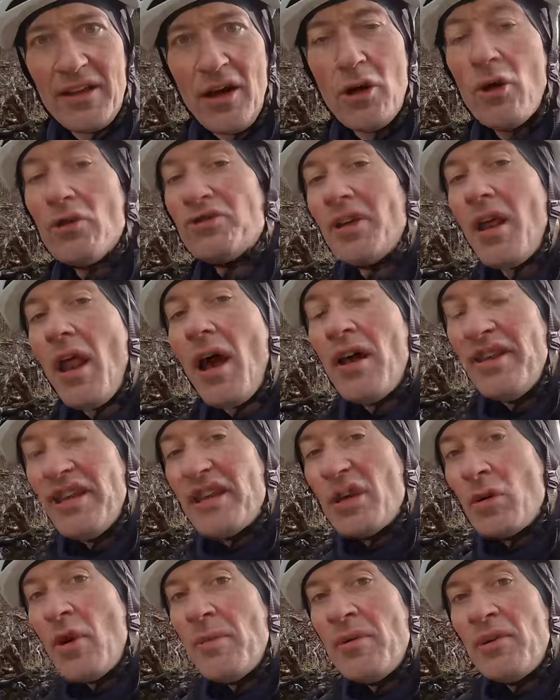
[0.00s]
I also like the
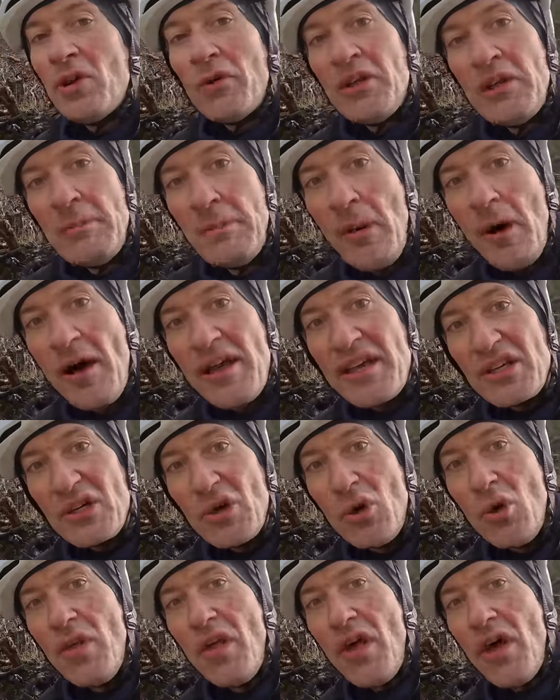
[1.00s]
equipment on this bike,
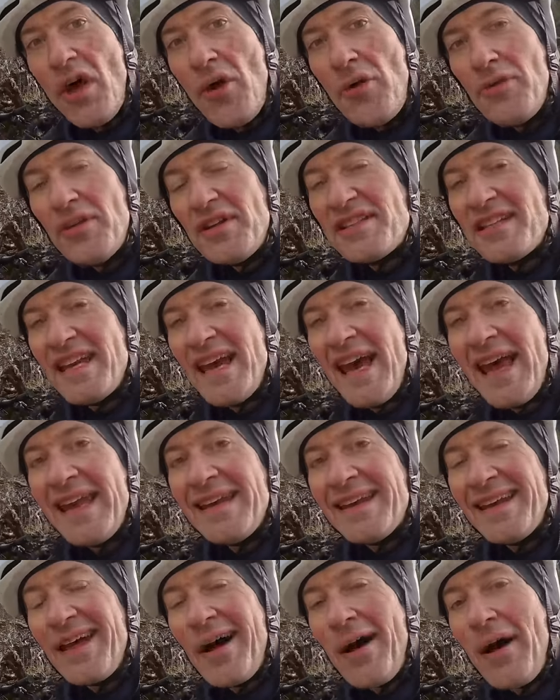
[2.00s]
although the
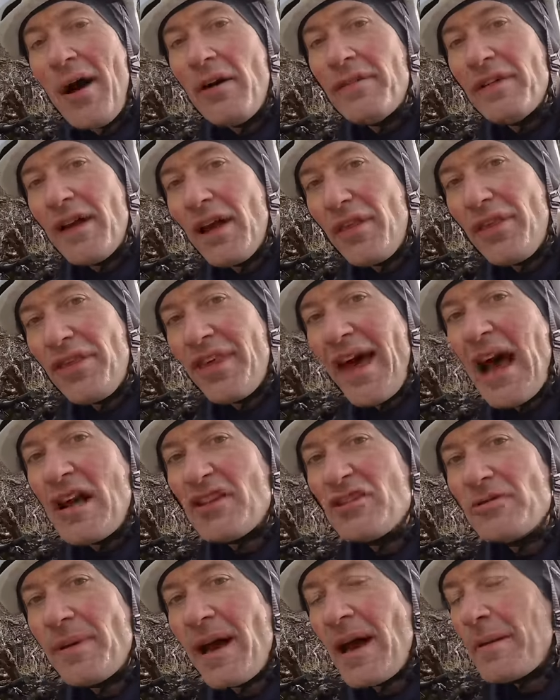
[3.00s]
ten and a half
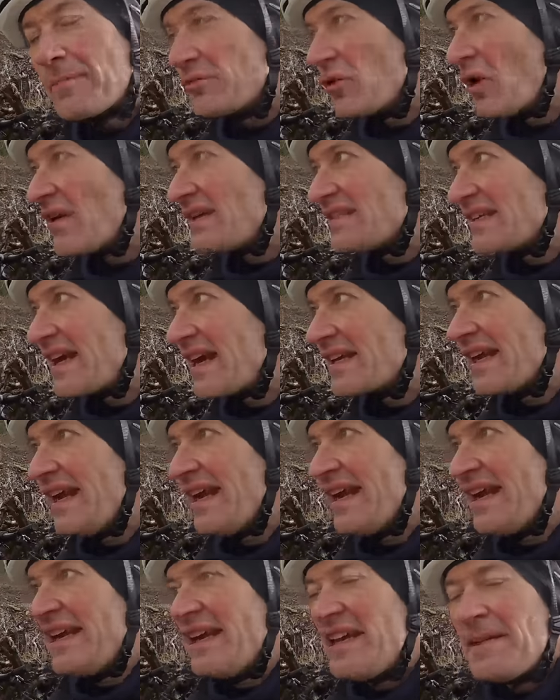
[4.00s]
thousand pound price tag
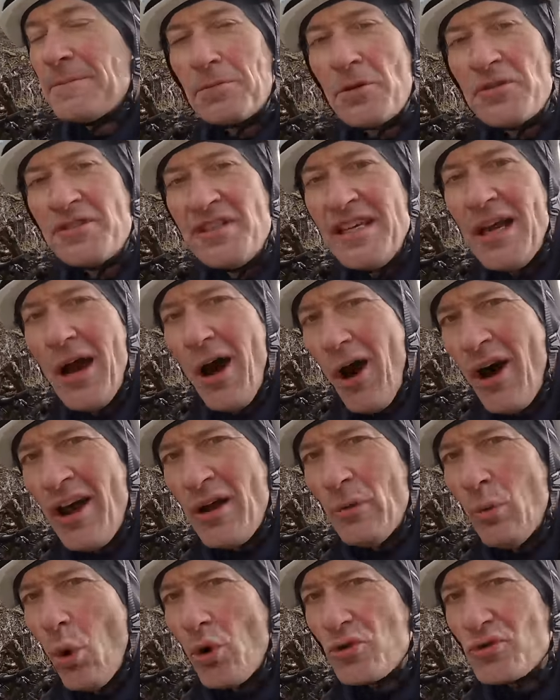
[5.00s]
is pretty
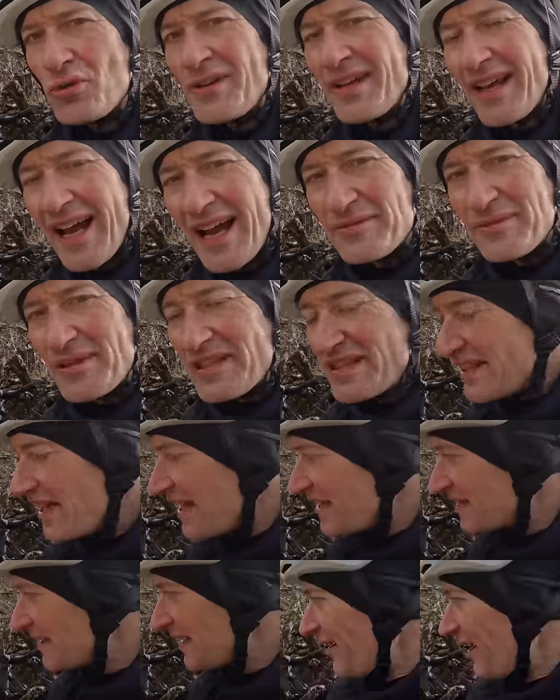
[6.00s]
eye-watering, it has to be said.